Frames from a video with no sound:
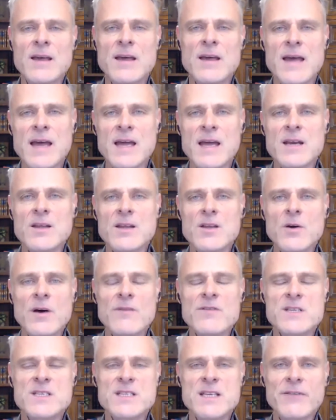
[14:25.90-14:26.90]
And you have
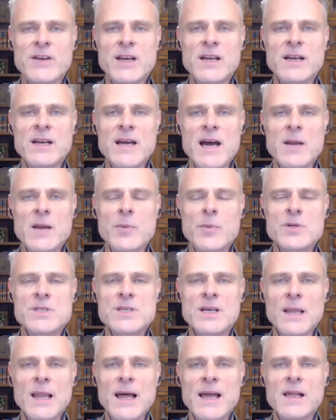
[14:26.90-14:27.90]
a 70 to
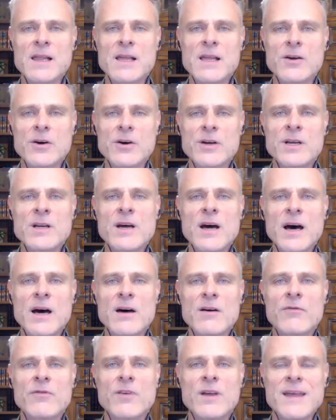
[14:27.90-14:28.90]
90% likelihood
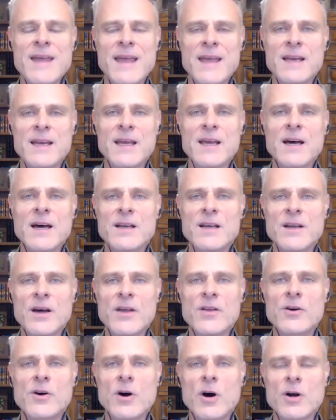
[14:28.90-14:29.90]
of gaining
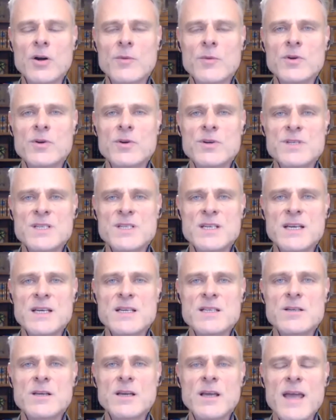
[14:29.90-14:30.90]
another autoimmune
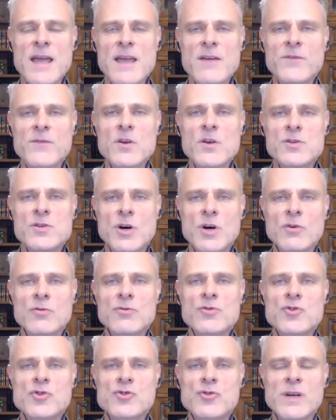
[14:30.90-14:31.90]
disease if you
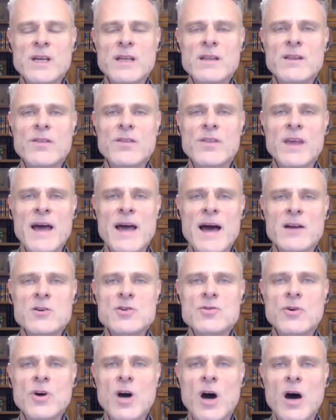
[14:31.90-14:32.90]
don't treat the
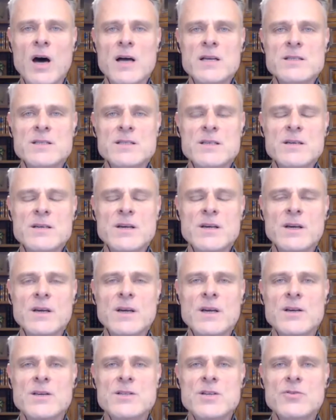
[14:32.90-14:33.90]
actual cause.
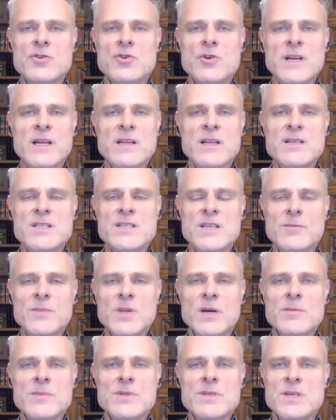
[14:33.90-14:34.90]
So treating the
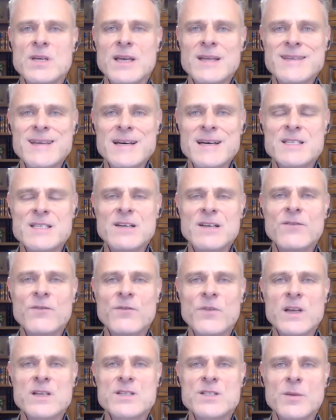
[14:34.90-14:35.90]
symptoms doesn't
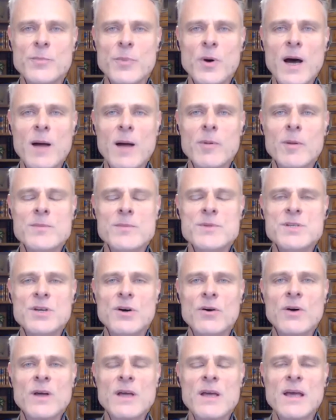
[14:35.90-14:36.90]
fix the problem.
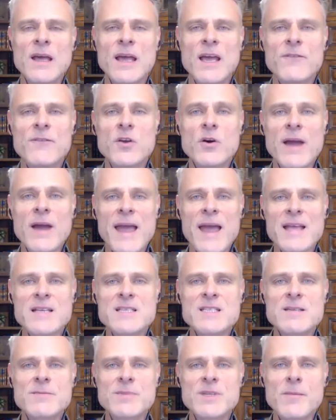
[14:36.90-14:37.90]
So if you're
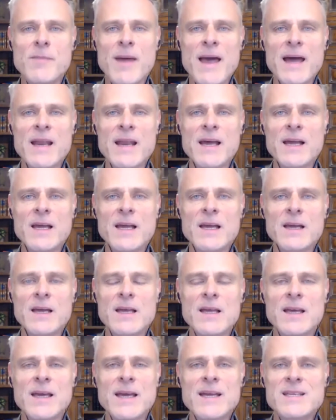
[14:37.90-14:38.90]
asymptomatic,
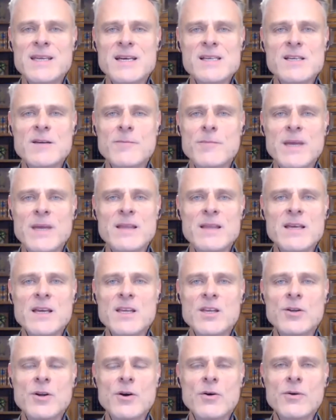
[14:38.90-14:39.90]
it doesn't mean that
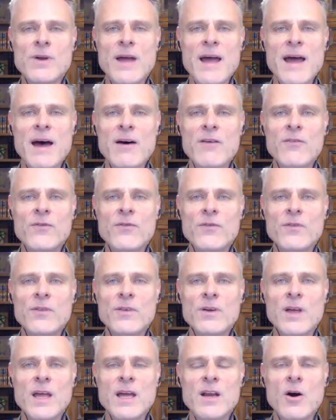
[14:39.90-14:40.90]
you don't have
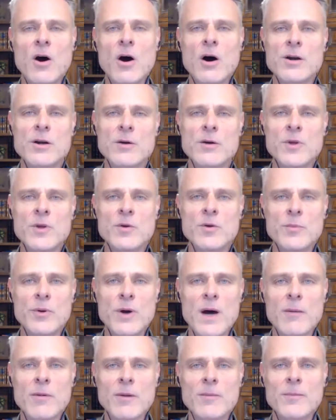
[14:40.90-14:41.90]
an autoimmune
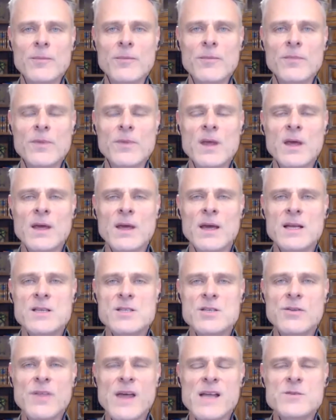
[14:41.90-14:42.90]
problem. And
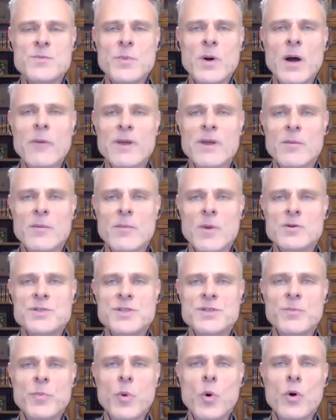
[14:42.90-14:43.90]
so that's probably the
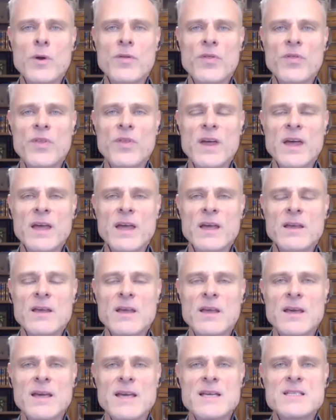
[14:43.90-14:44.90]
most important thing,
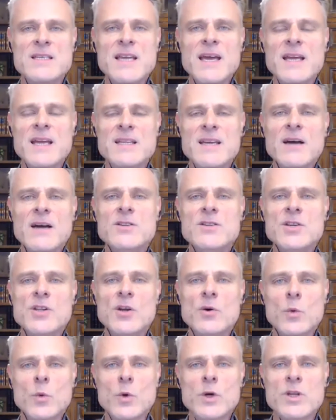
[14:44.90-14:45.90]
is getting down to
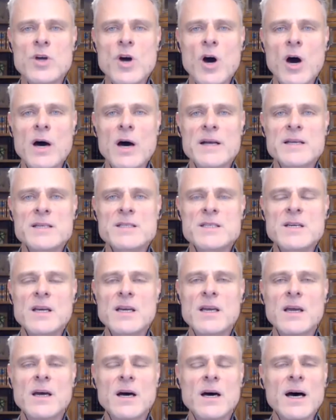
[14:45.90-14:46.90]
the root cause
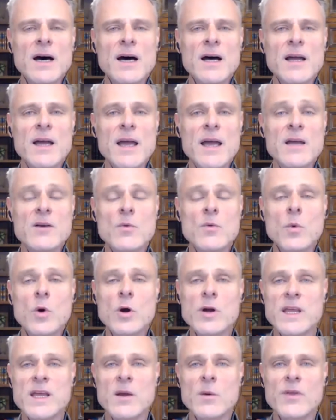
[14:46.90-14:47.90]
and
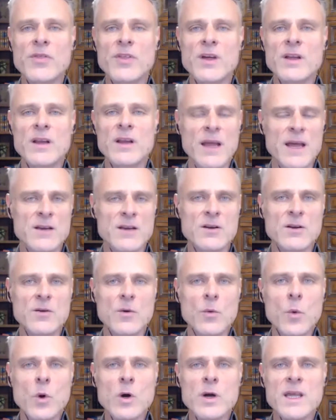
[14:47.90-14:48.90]
working with it. And
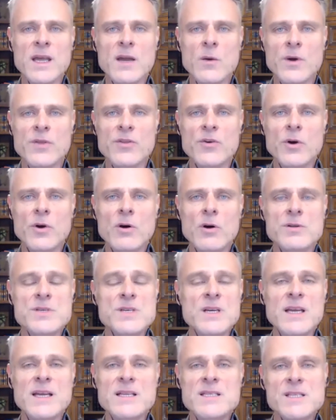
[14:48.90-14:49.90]
working with Crohn's,
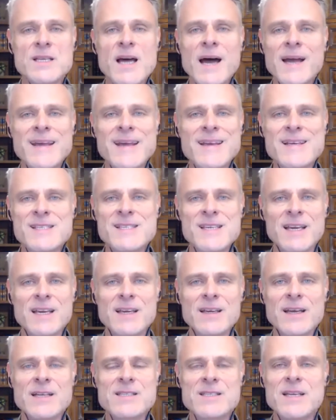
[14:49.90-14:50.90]
it's not easy.
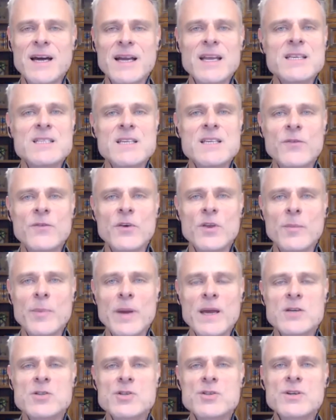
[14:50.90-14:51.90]
It's not easy for the
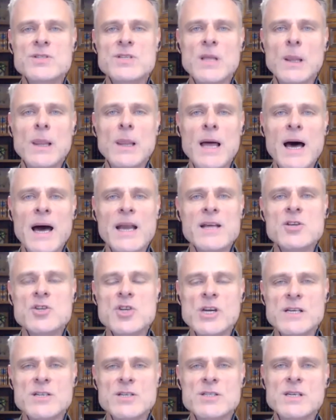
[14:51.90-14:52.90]
patient. There's a lot of
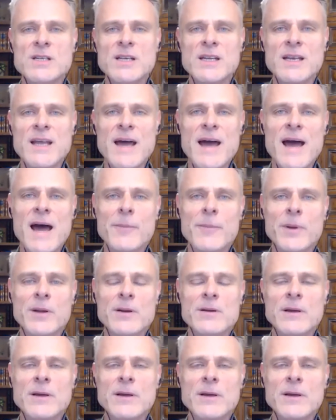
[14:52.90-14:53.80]
changes that need to happen.